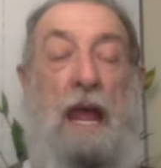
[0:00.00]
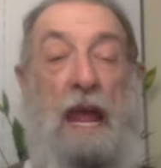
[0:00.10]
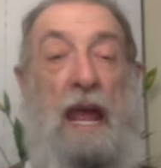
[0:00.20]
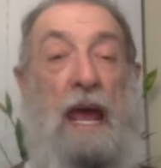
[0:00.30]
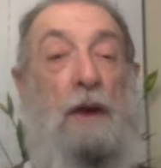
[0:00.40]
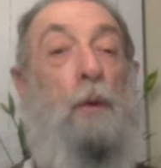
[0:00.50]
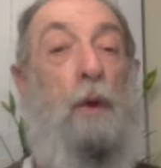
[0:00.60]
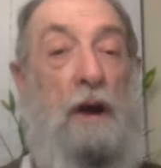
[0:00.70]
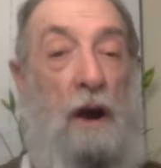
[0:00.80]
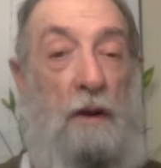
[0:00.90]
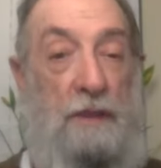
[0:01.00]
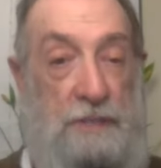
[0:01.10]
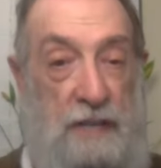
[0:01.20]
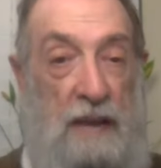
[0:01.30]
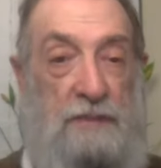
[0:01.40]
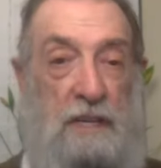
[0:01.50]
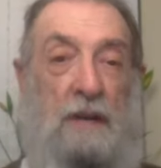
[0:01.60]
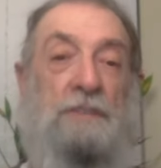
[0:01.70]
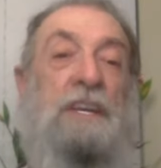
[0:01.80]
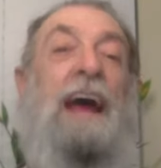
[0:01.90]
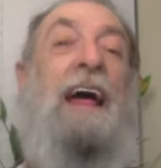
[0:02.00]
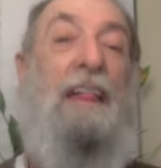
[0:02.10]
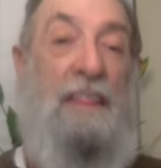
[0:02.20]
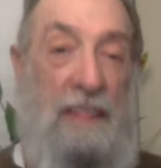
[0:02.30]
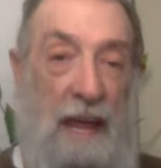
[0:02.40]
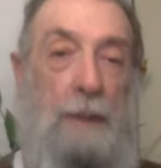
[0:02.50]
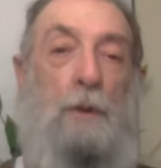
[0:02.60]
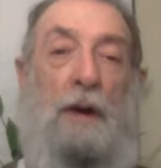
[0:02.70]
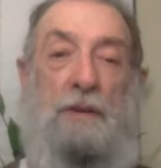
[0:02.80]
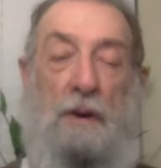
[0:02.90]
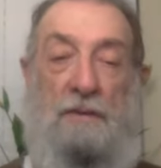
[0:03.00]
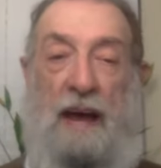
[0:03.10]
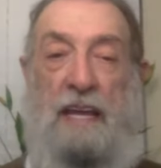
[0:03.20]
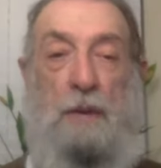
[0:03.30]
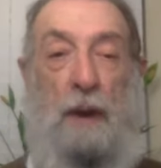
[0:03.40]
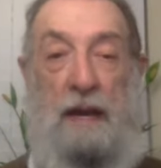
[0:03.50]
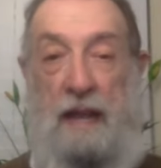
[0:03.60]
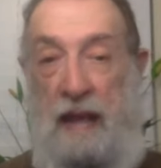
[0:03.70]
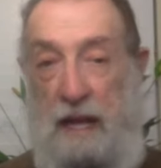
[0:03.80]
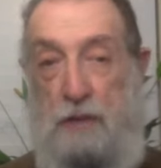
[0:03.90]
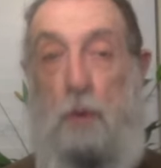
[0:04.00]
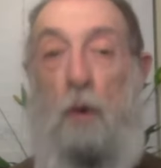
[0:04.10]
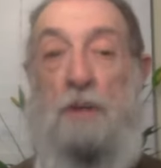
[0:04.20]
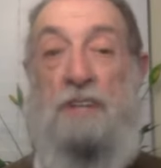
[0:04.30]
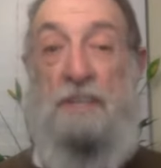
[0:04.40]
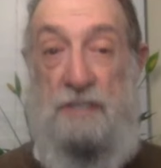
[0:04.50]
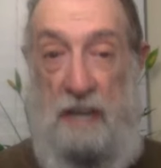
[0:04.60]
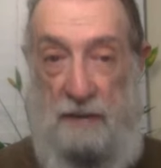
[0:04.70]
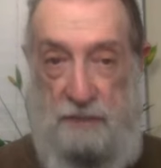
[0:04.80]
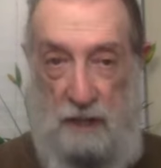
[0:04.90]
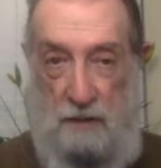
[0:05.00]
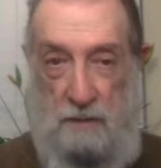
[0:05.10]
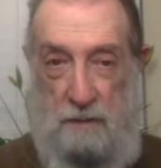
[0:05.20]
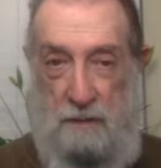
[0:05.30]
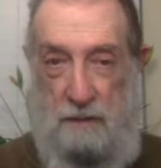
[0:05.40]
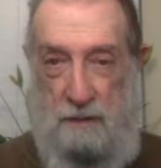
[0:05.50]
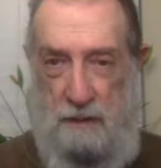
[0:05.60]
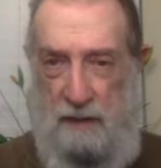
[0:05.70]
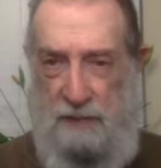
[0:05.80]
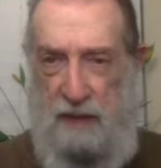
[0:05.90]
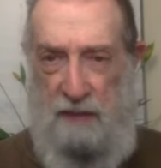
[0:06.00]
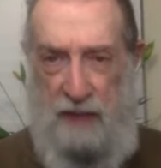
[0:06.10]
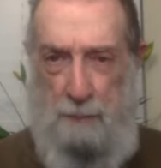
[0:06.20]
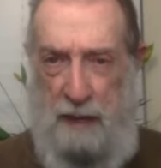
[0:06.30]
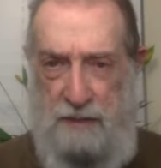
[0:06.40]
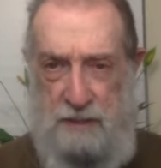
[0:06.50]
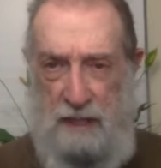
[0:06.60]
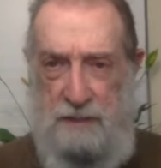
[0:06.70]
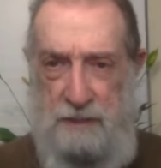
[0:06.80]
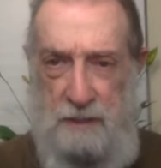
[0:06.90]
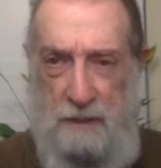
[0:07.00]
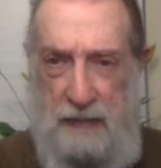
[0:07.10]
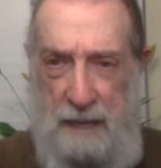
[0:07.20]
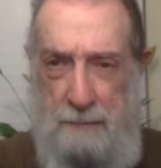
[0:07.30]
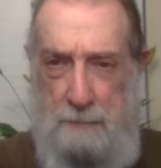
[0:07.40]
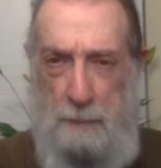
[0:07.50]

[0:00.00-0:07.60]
And where are the safe zones? Then I'm going to evacuate and head towards a safe zone, if, if that makes sense. Okay.